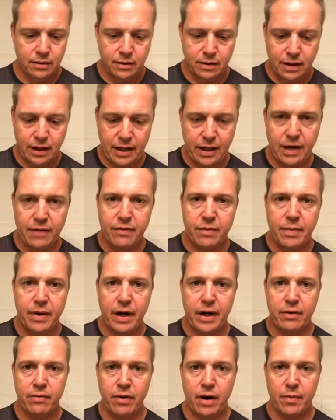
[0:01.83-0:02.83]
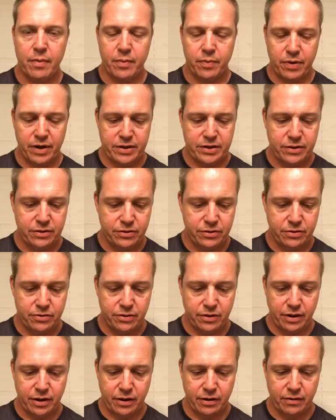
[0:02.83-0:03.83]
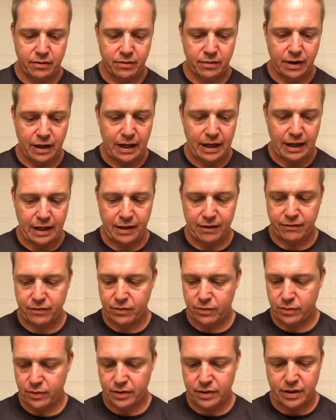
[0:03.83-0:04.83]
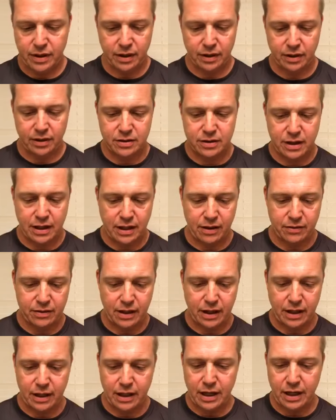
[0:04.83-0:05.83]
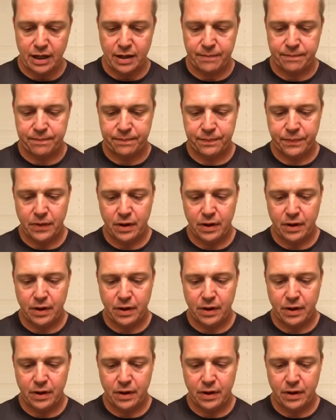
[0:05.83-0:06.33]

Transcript: Hey everybody, Robert Preston Jr. here, live with DouglasNow.com.